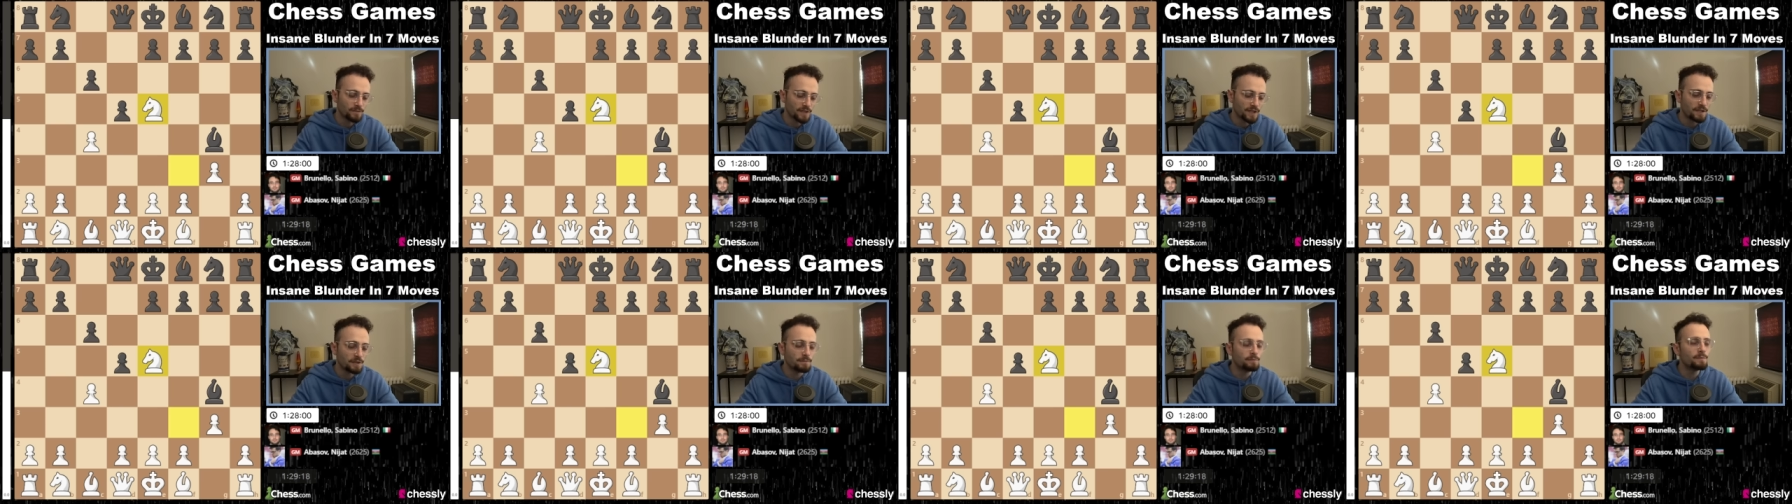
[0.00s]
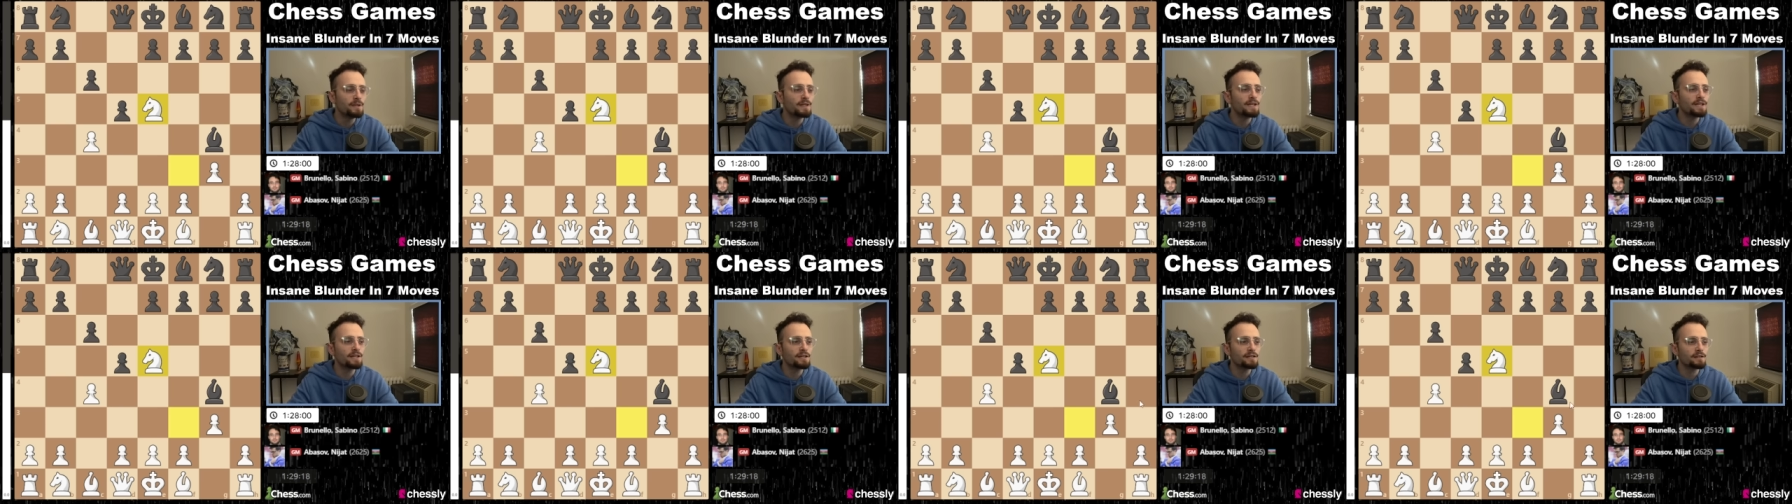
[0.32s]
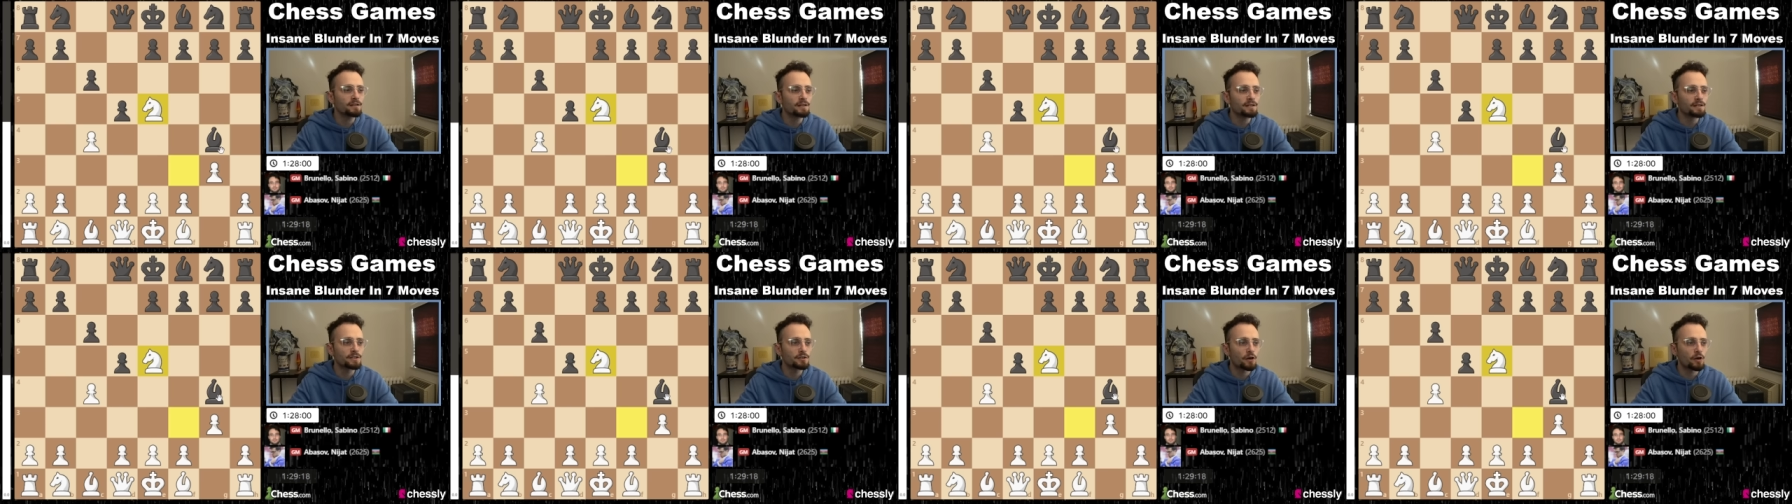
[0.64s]

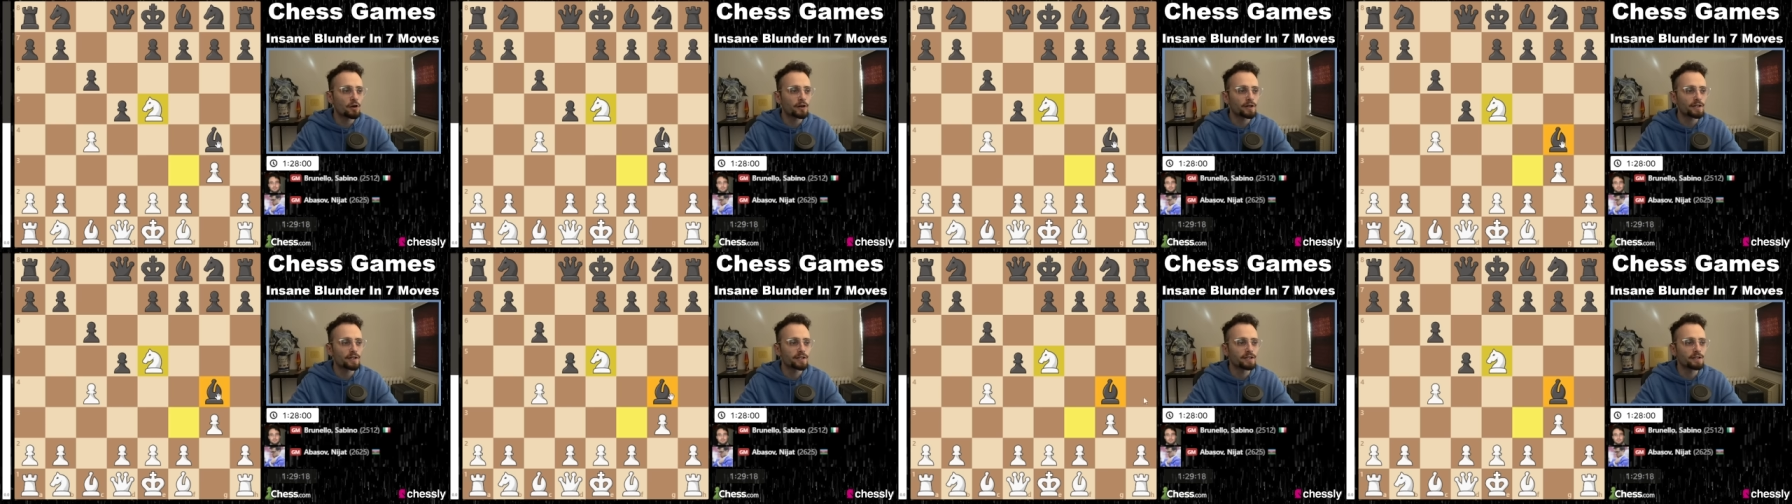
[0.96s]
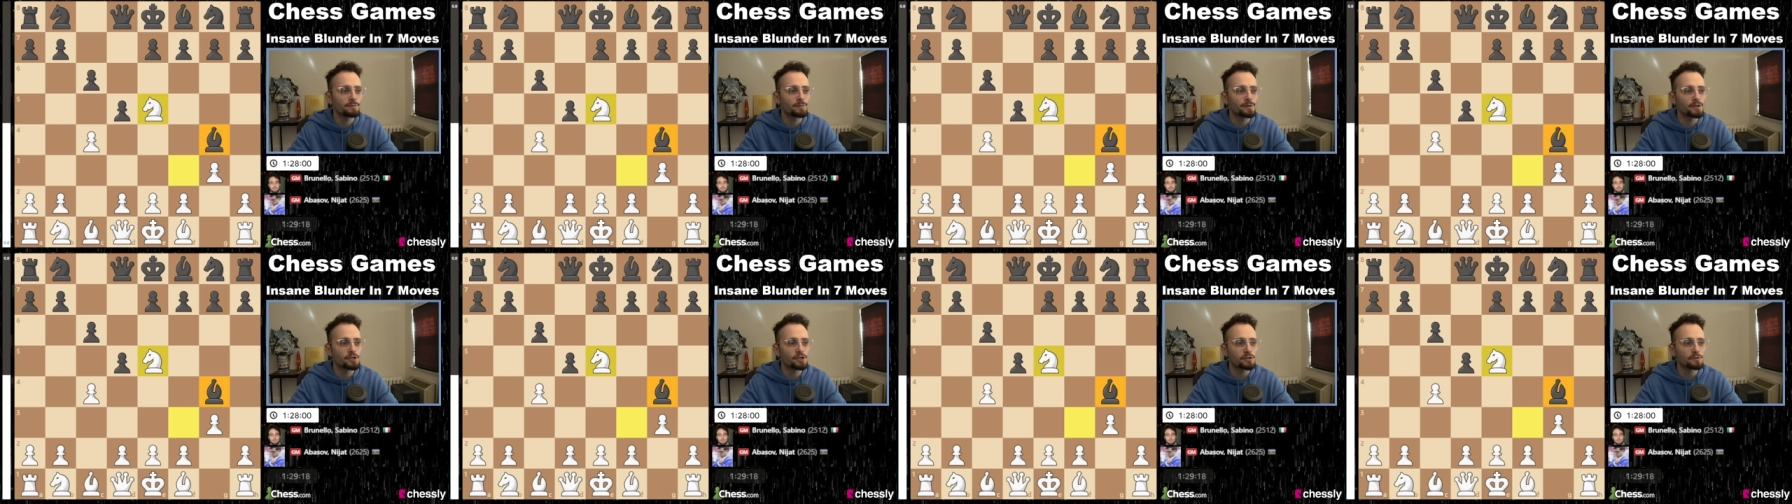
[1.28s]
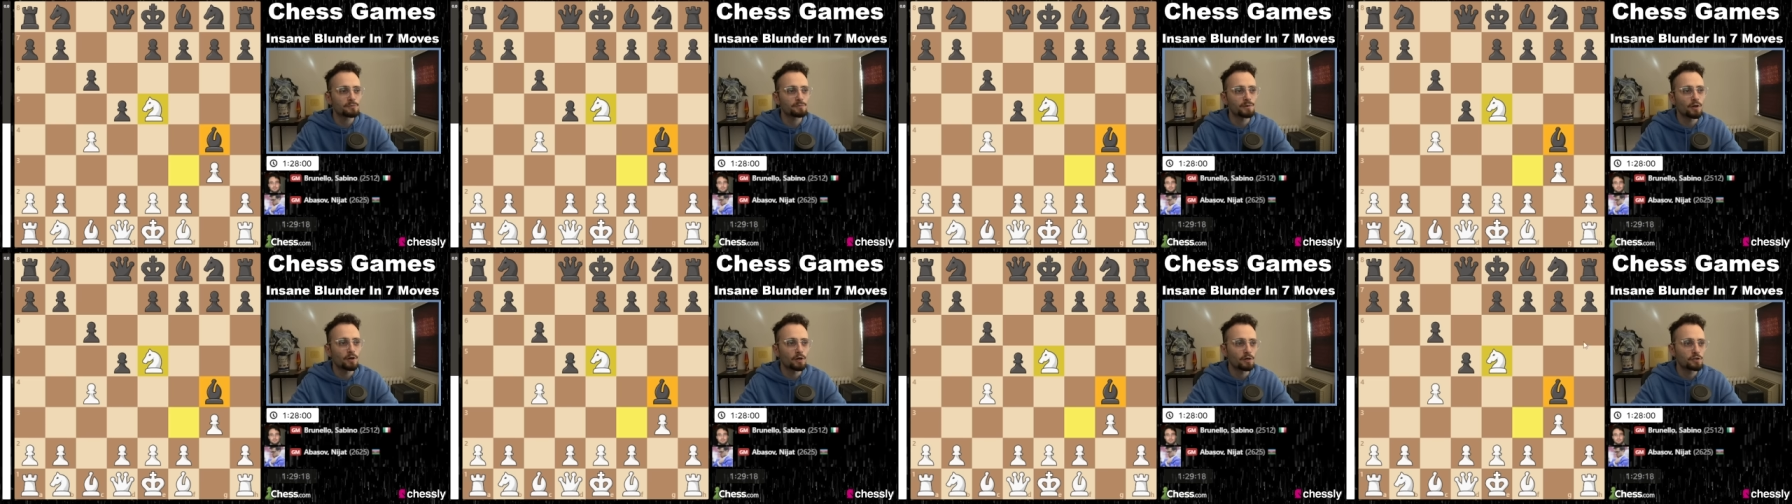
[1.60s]
immediately targeting the
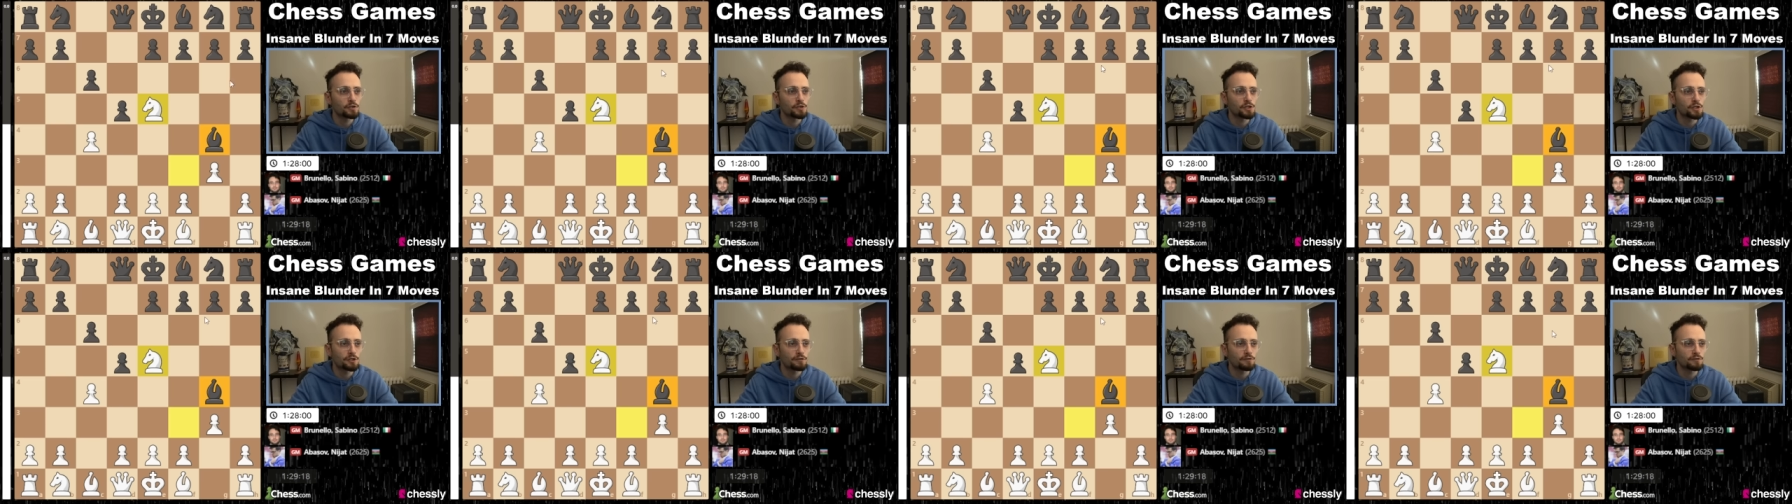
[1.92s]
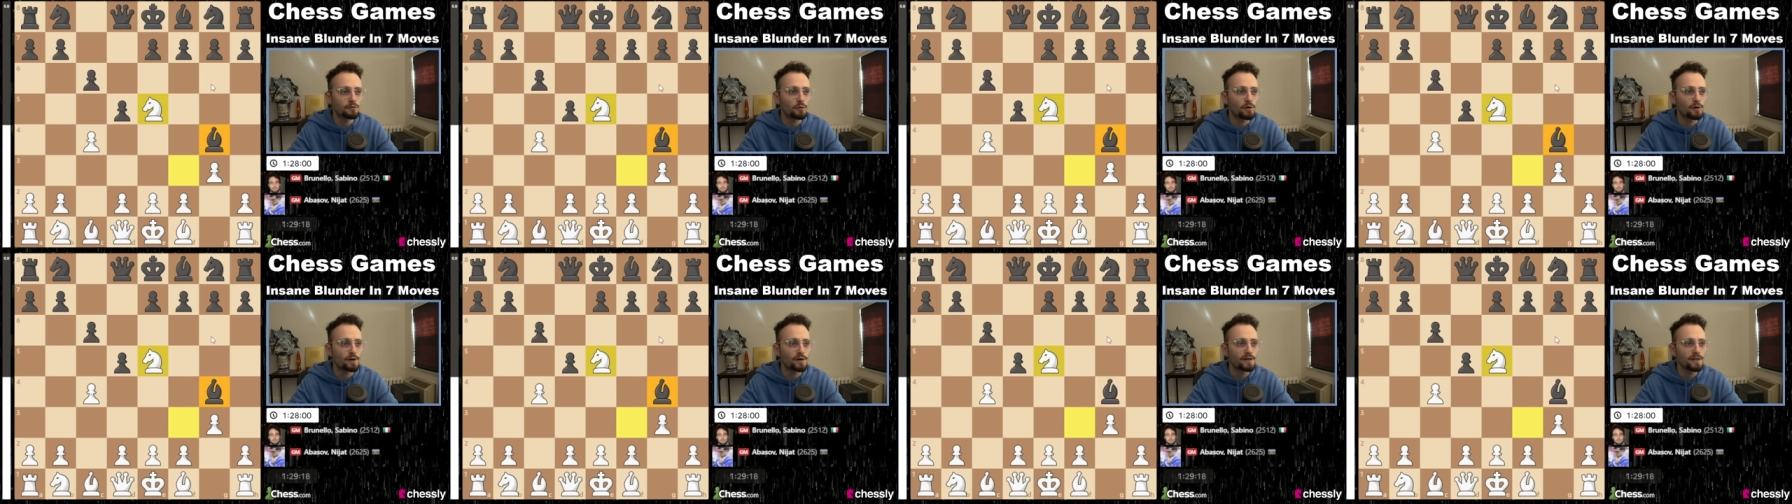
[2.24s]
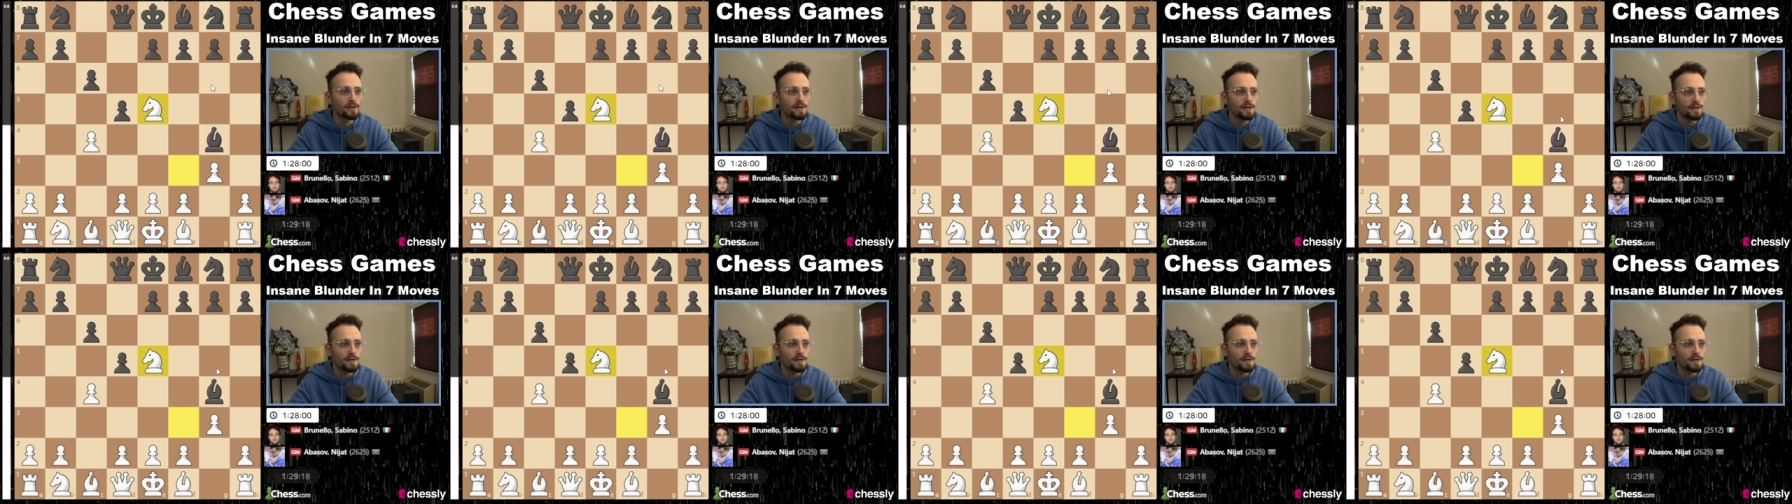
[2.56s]
bishop on g4.